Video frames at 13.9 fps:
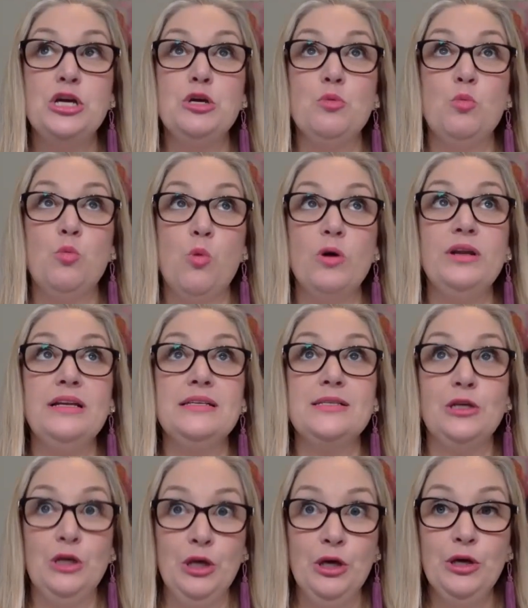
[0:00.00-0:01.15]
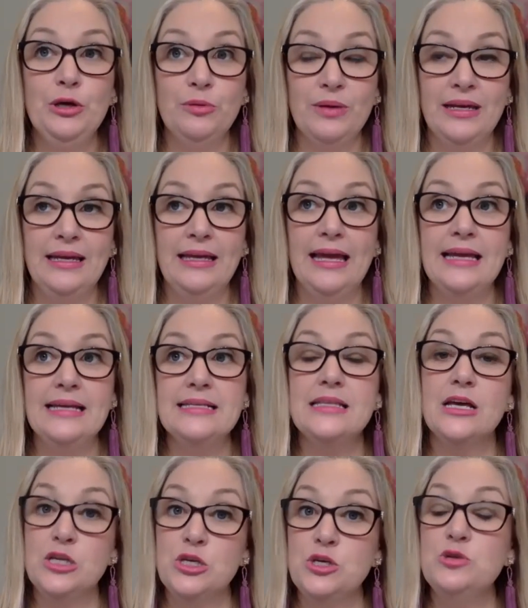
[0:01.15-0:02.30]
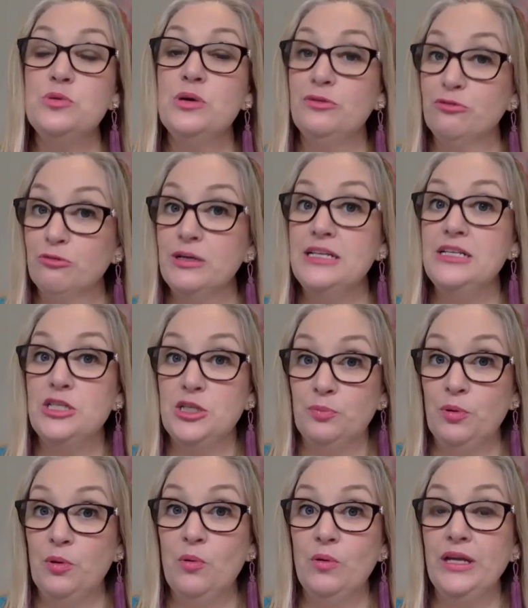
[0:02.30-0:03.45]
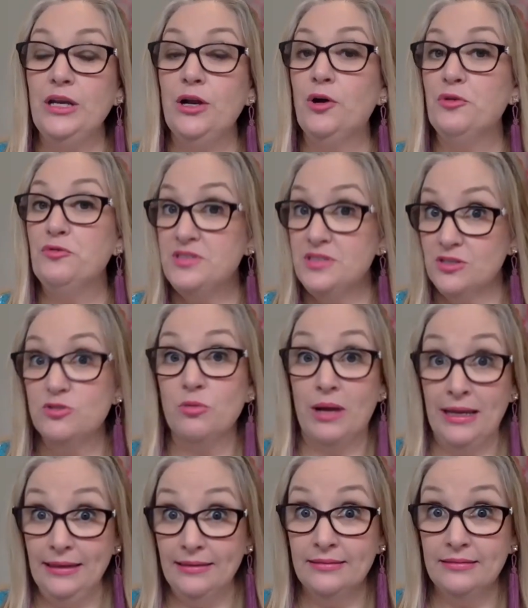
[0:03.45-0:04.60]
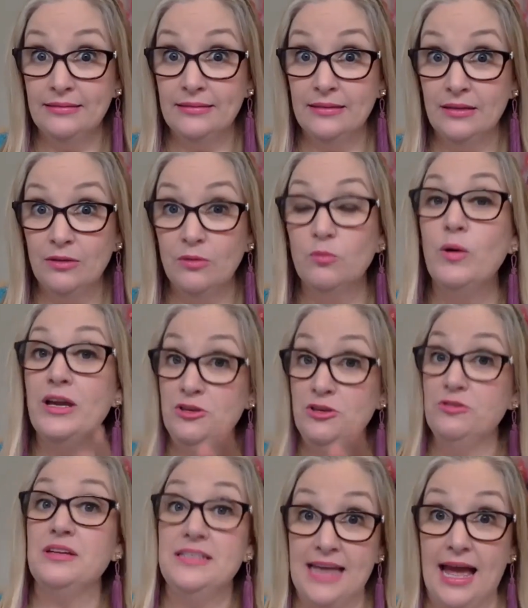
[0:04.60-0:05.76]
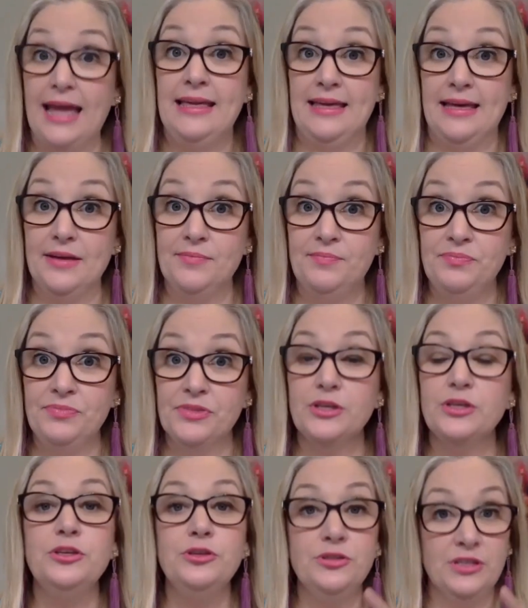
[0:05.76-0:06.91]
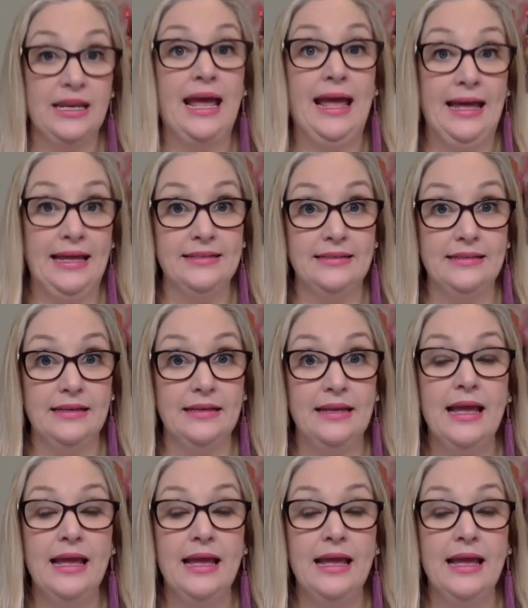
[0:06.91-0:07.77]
what is occurring is that you have reached a point of strength where you can take it, you can handle it.